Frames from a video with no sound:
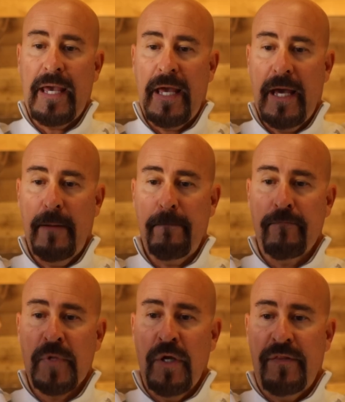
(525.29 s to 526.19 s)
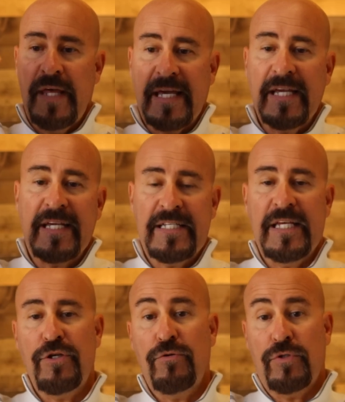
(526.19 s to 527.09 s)
and they can
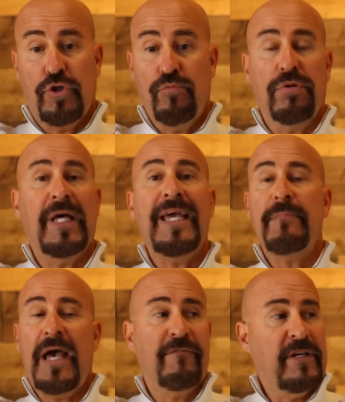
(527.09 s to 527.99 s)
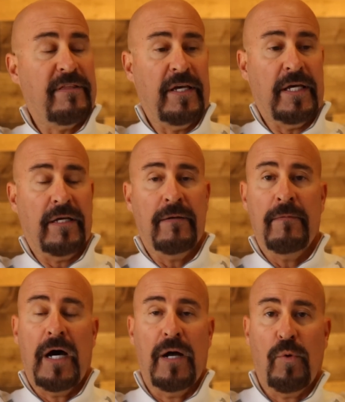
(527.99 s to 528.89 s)
continue to blame everything
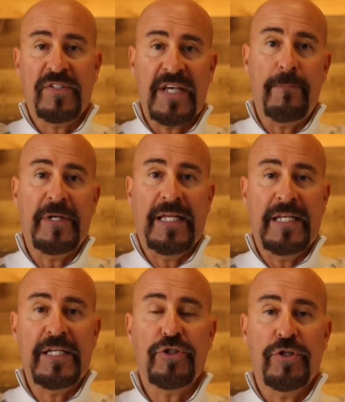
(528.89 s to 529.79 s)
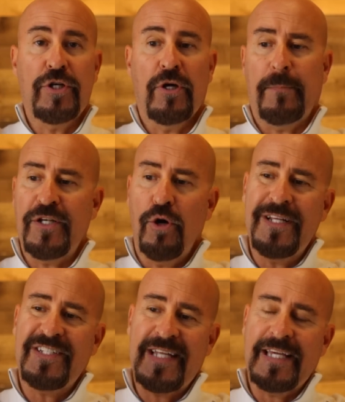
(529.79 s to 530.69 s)
on what's happening in Eastern Europe, but
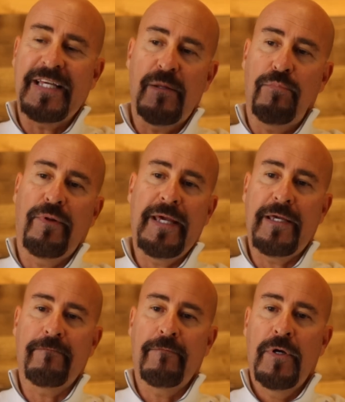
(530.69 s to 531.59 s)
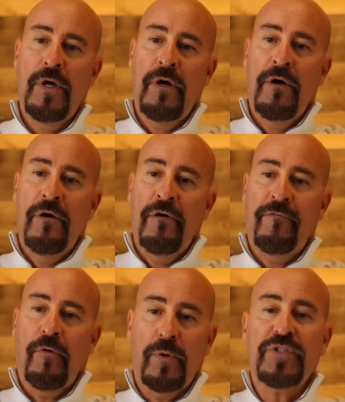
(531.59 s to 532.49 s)
nobody's taking the blame
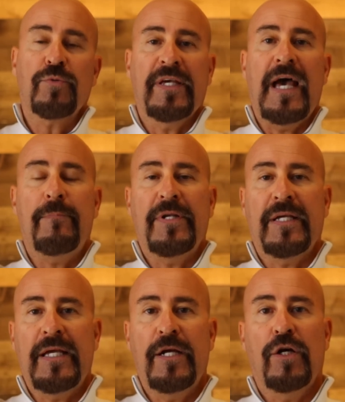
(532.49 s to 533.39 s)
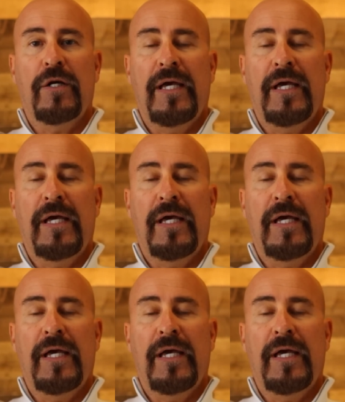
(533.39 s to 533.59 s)
for what's really happening here.